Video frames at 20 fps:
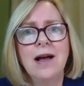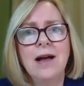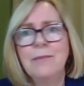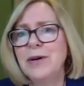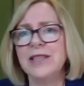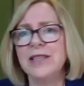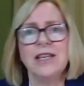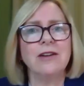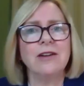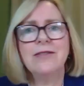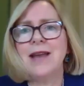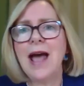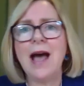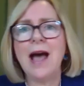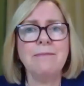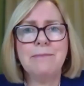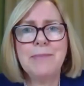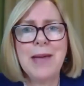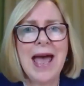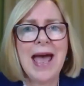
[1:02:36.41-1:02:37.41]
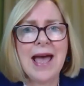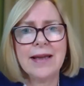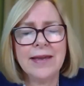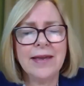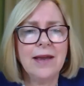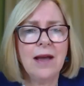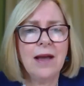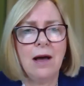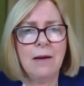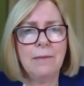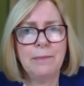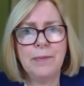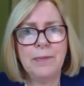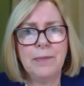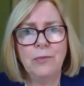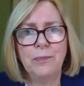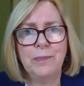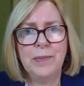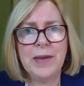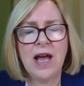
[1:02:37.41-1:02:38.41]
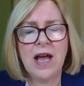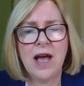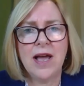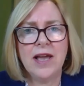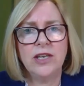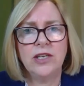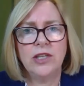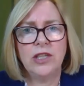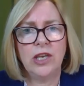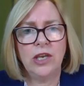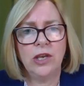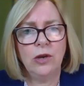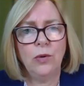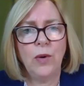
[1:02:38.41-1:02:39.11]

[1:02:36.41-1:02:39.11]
but they're not backing up behind the